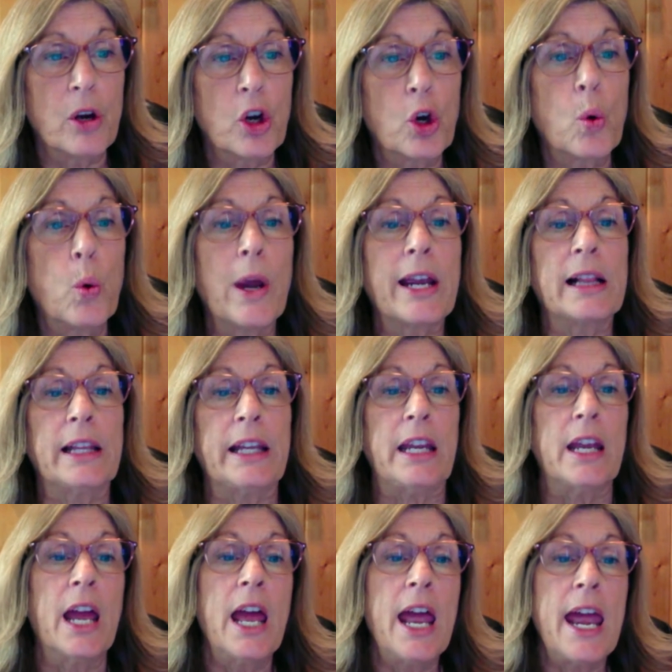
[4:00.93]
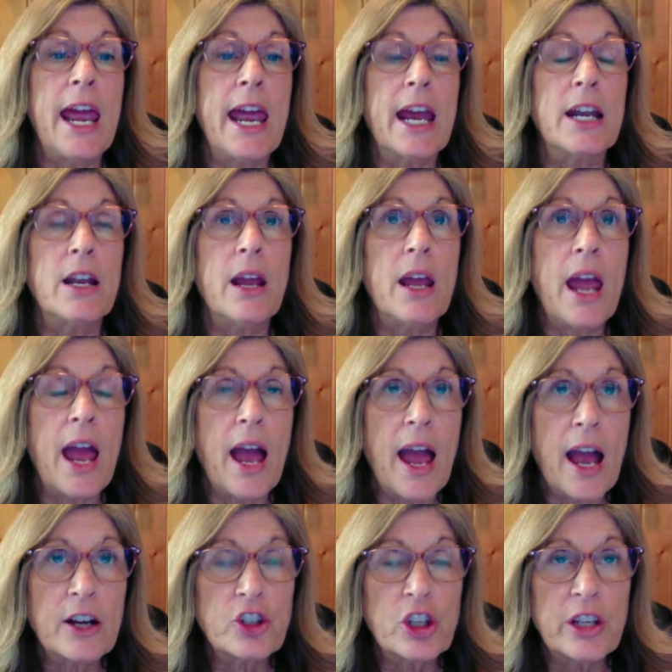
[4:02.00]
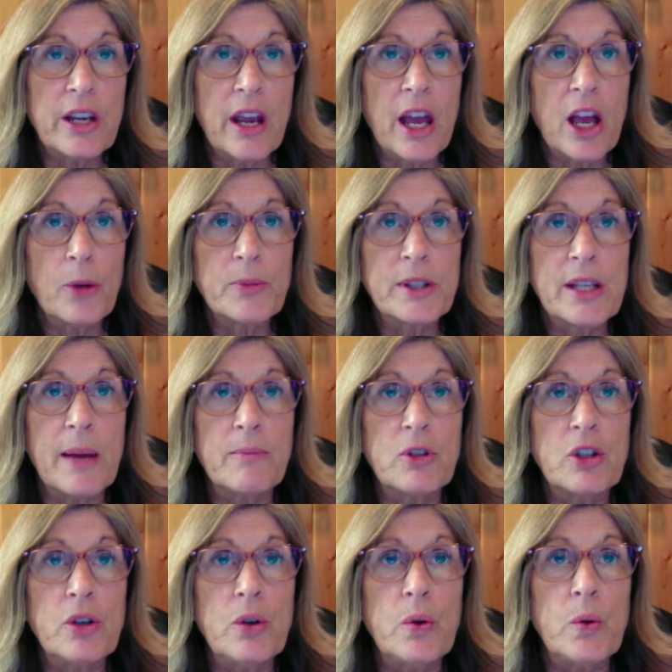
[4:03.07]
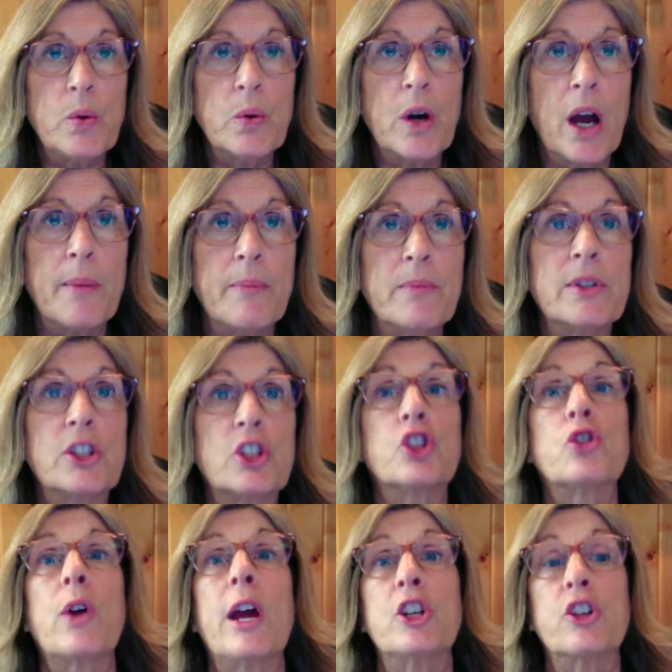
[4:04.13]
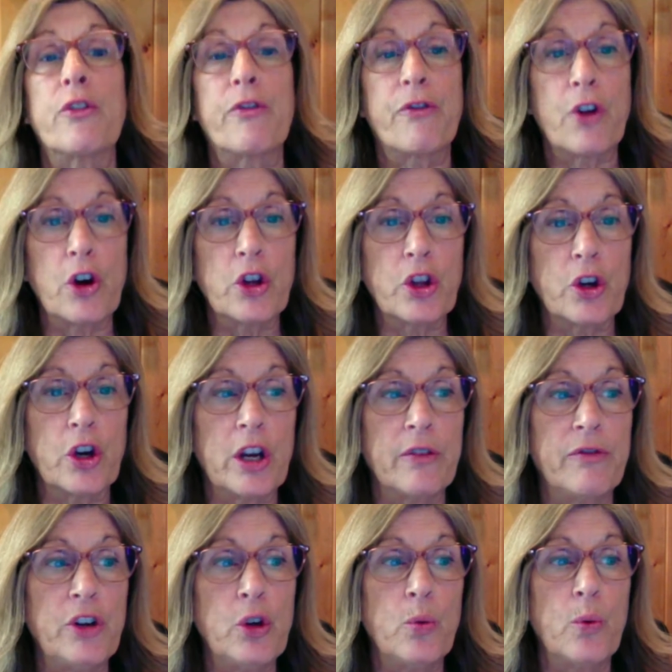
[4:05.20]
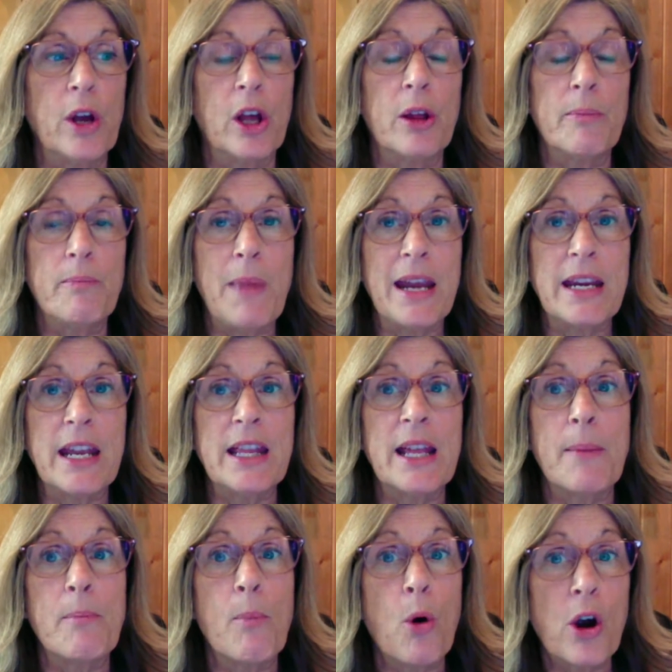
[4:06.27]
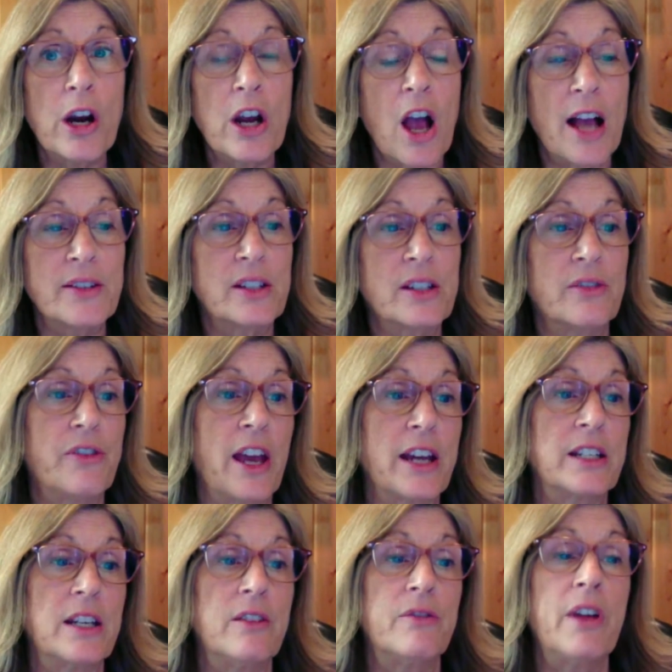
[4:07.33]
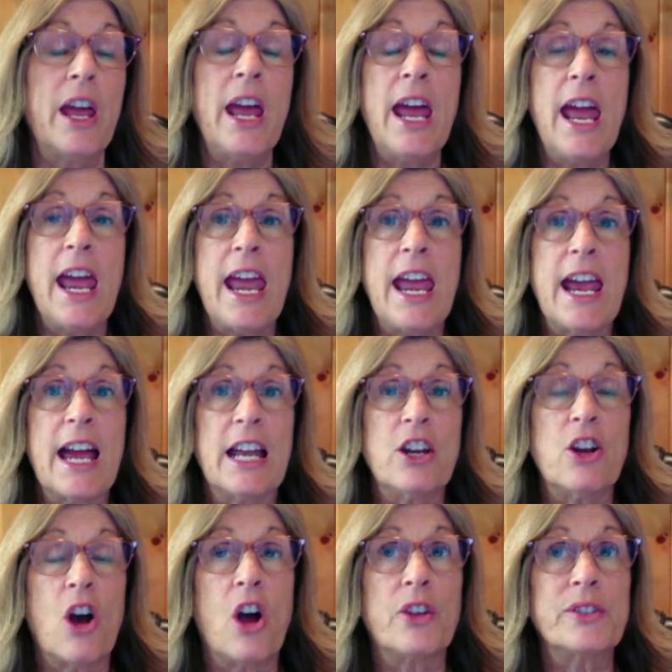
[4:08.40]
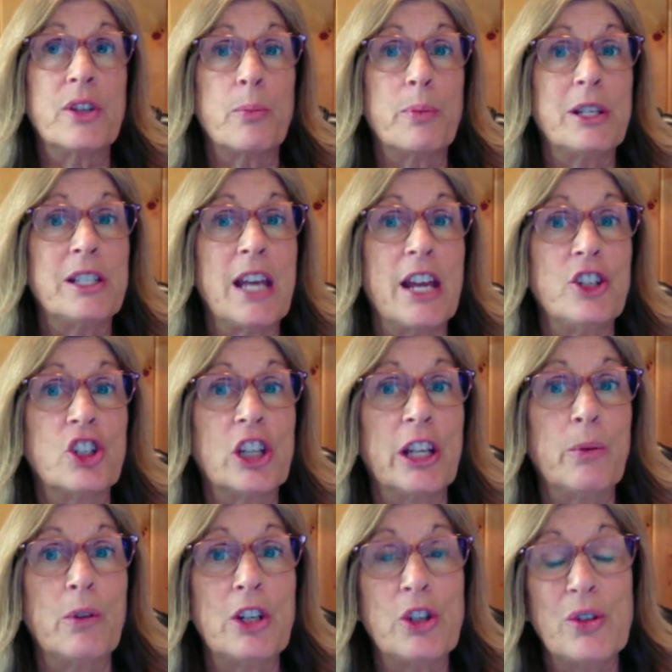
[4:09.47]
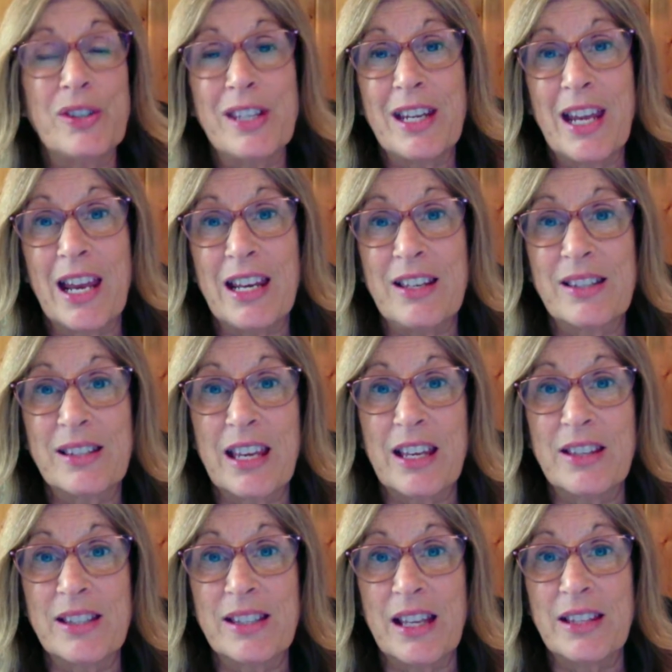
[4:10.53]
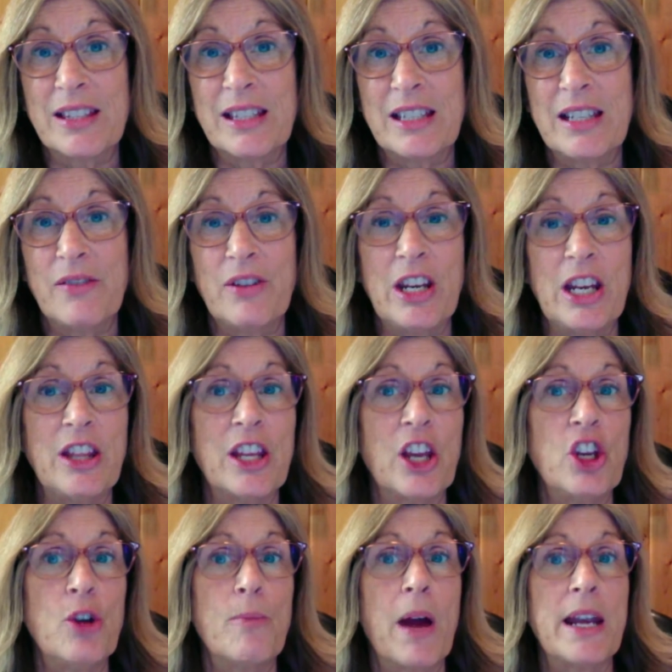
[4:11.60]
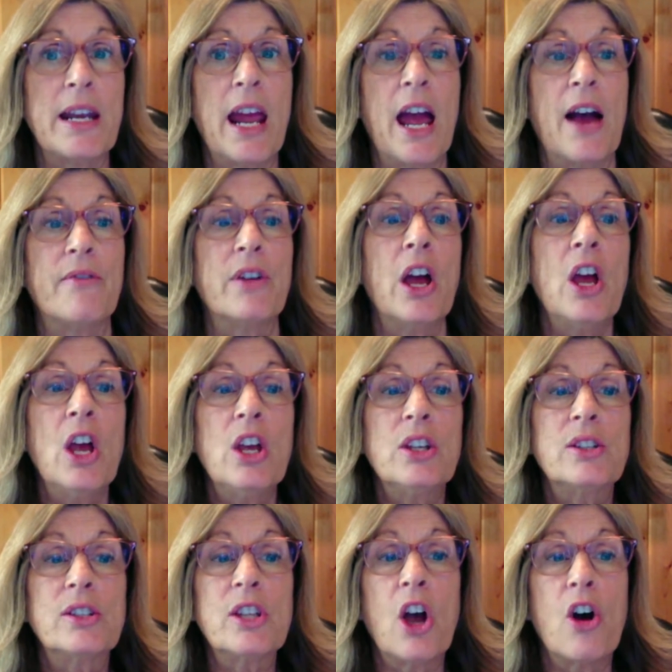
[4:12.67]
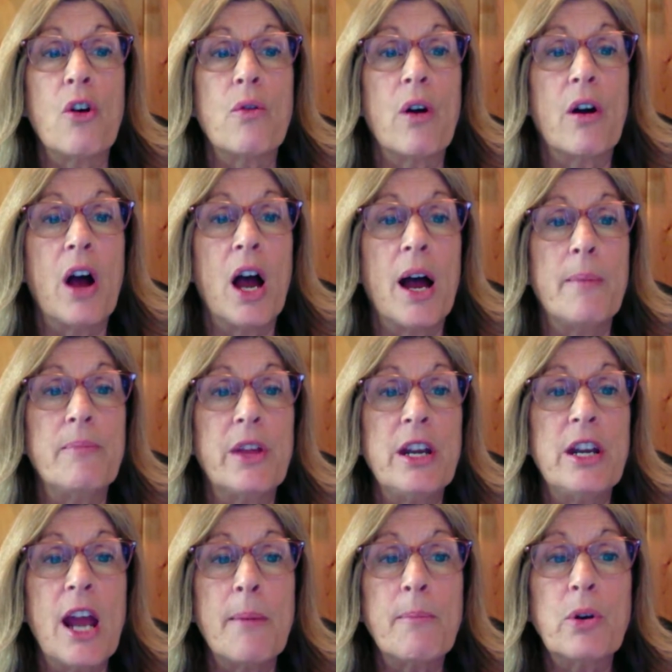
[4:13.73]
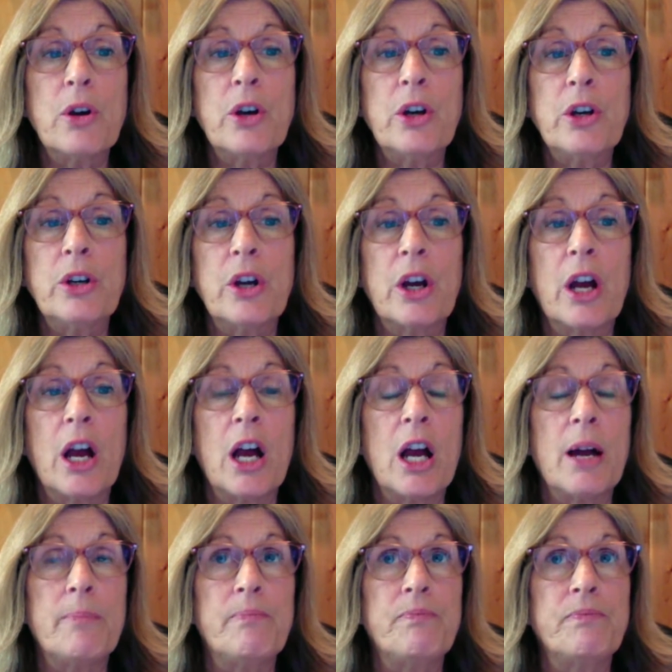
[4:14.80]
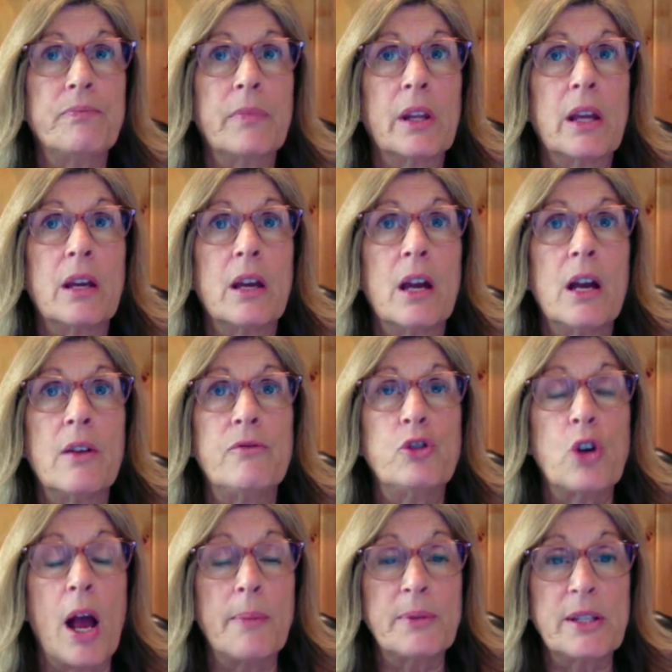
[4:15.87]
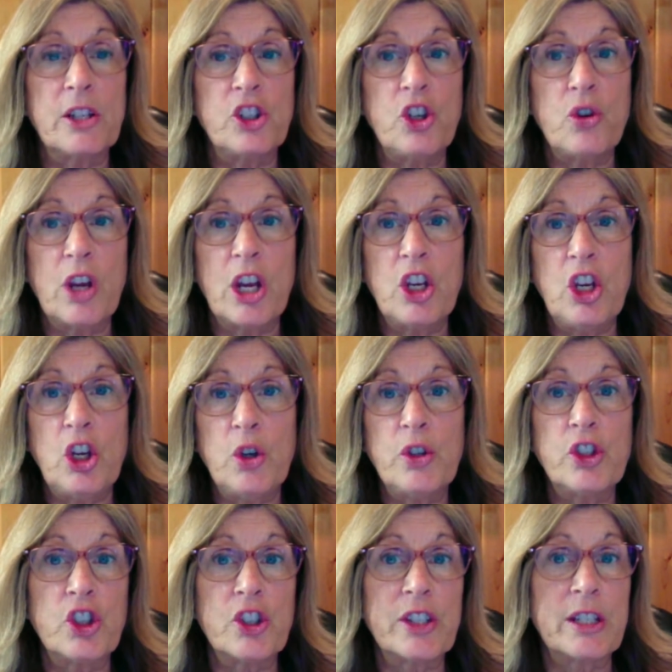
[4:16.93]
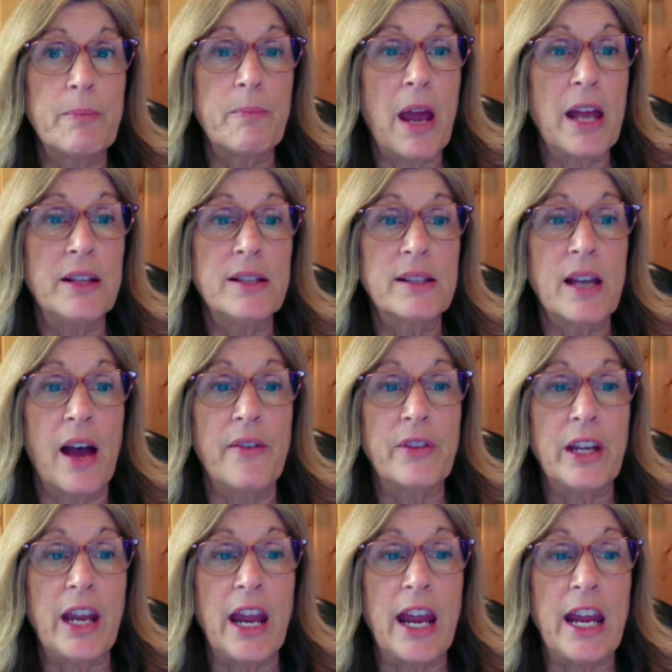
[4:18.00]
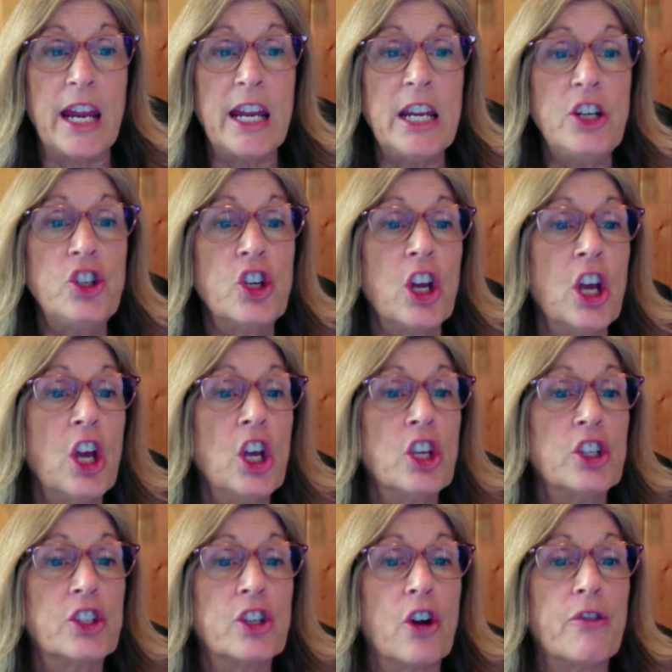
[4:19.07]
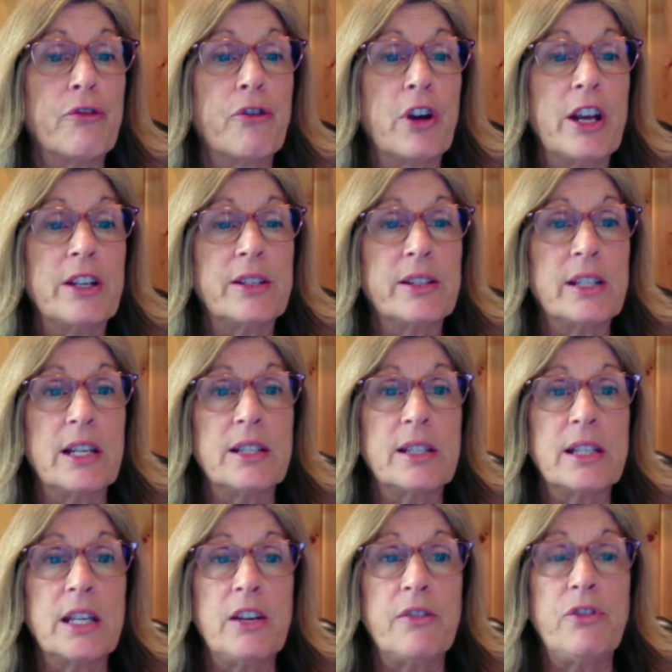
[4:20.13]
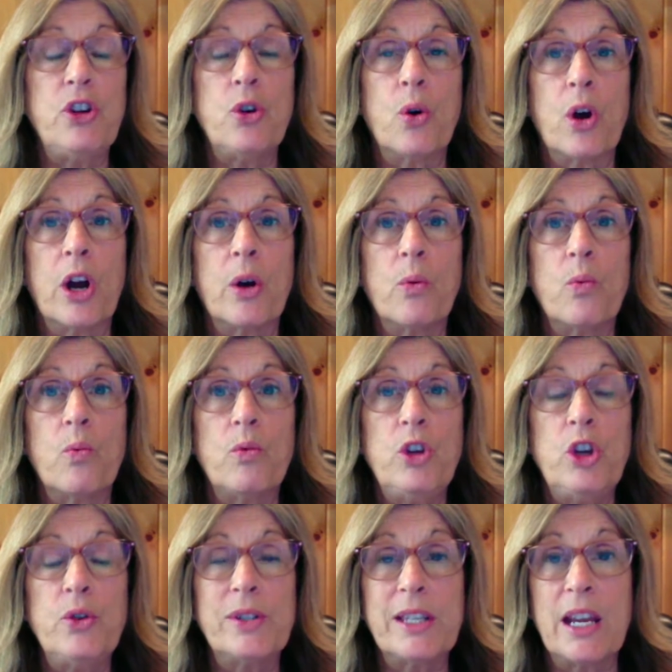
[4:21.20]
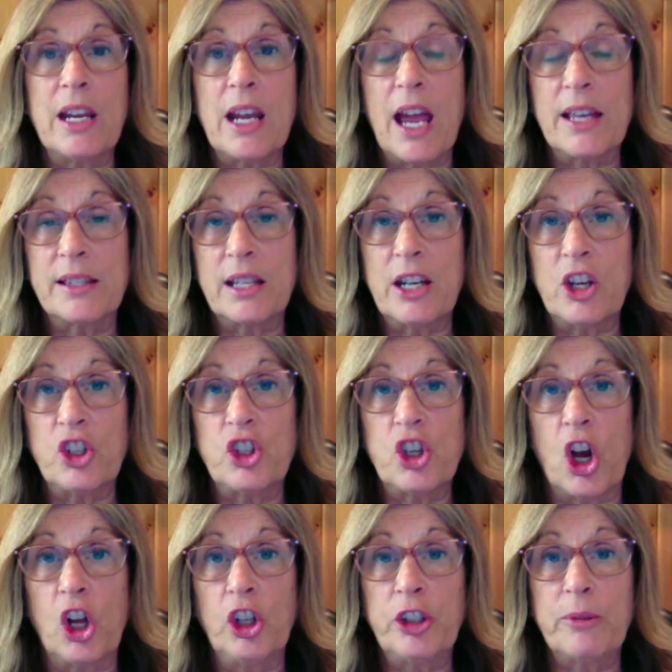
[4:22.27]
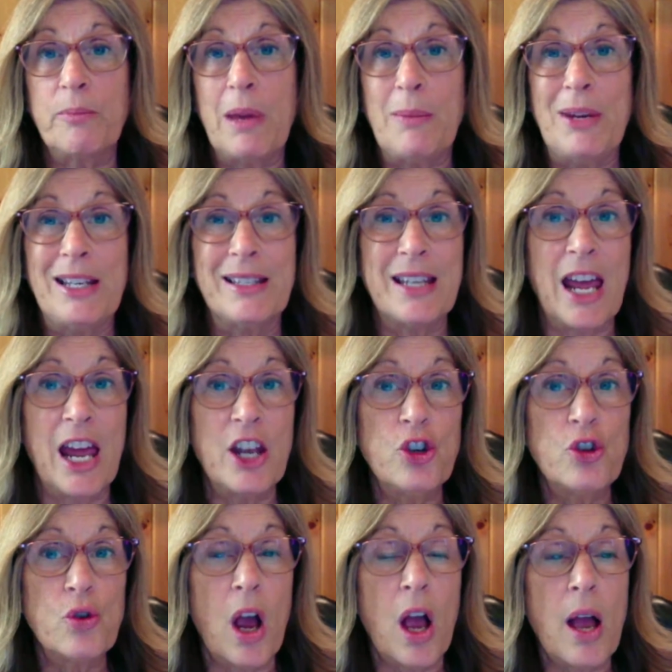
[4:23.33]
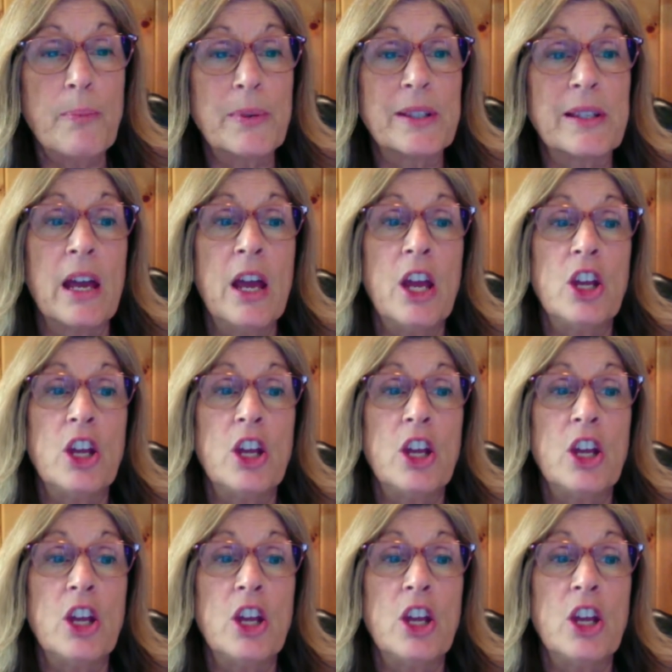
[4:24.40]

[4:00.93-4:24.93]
quickly, and actually helps them to stretch further, if you will, making them more cost effective and also potentially reducing any skin sensitivity that you might have. So the number of drops that you can use just depends on the age. So for instance, if you're using as an adult, maybe 10 drops,